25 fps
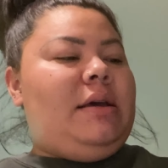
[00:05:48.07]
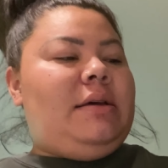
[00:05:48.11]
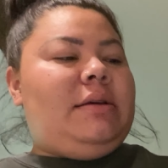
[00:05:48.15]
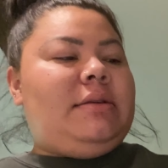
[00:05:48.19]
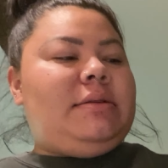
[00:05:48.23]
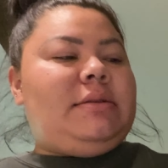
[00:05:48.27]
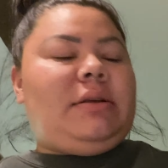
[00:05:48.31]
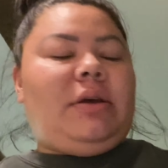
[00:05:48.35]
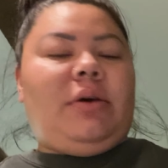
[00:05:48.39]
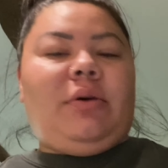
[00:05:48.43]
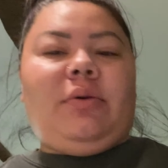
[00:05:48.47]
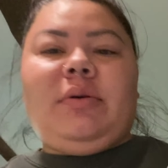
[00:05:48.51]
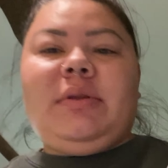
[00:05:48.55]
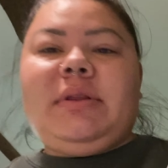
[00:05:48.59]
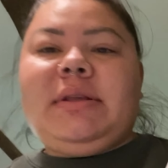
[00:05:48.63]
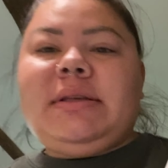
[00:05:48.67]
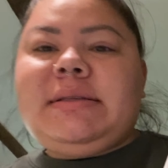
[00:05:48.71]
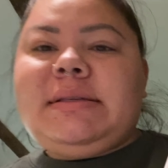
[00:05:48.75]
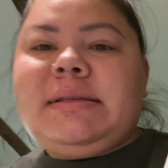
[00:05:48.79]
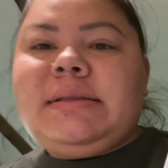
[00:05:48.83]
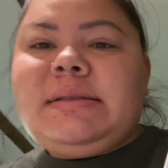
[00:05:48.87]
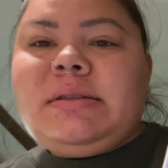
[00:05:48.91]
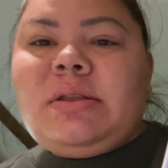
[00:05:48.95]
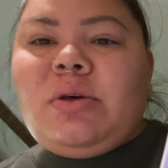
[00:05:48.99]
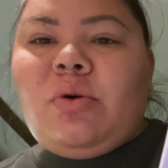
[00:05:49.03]
So
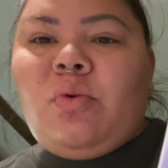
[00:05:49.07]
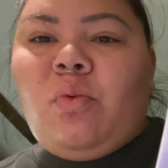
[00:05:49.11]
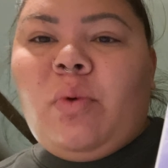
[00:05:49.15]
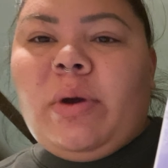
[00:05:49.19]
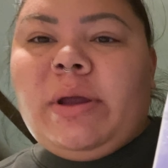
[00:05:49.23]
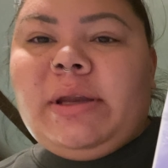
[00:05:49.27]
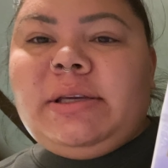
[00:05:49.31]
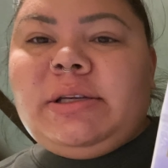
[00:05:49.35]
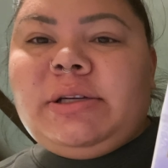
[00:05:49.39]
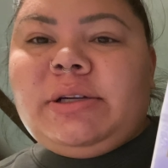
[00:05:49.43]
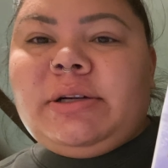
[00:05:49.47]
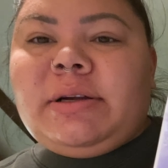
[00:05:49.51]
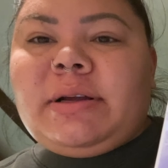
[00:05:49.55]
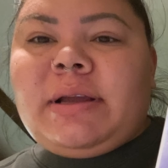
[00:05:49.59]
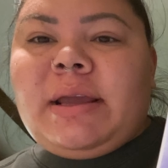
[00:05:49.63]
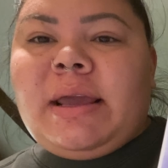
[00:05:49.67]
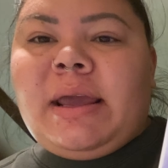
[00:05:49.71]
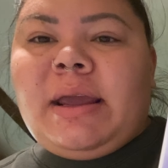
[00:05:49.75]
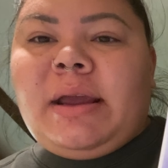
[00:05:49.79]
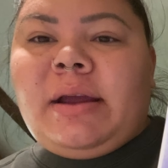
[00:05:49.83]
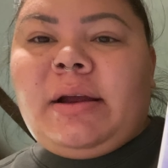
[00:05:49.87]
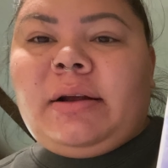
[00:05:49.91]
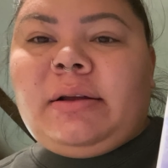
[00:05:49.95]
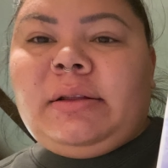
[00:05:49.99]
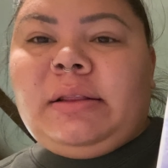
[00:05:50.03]
this is the winter
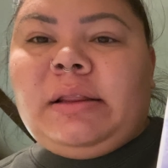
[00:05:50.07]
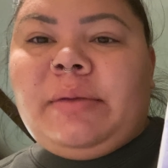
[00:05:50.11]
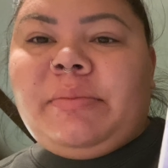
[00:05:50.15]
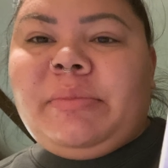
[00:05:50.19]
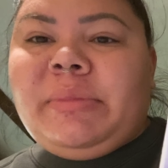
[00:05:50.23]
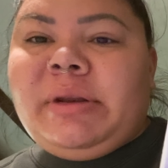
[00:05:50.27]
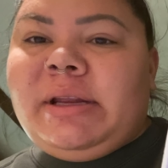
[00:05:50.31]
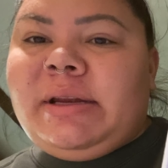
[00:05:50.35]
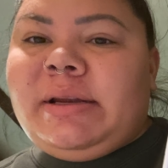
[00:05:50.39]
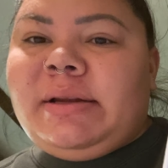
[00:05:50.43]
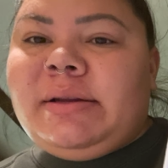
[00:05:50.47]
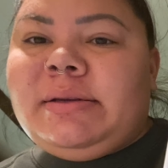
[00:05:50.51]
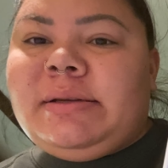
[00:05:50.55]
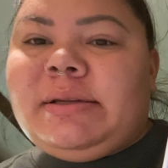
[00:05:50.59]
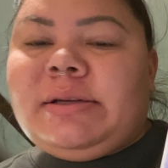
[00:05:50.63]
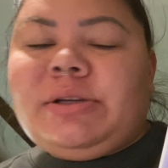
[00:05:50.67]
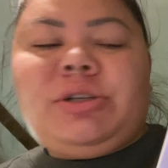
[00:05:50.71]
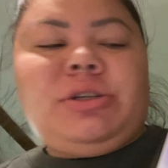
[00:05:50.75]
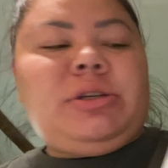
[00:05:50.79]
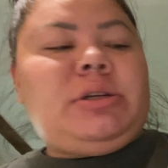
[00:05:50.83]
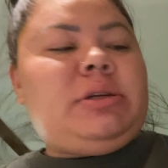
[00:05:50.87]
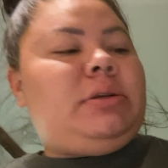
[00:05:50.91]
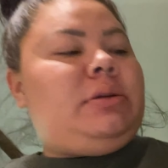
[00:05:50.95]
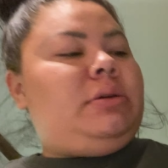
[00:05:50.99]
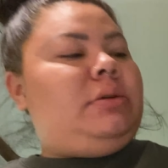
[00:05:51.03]
care limited
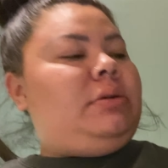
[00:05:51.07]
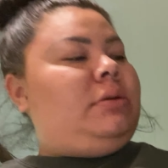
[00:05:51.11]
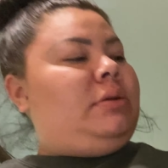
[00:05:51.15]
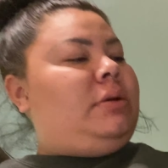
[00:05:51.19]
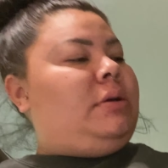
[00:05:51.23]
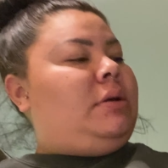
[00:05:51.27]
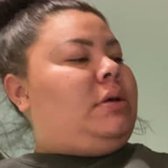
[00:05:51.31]
edition.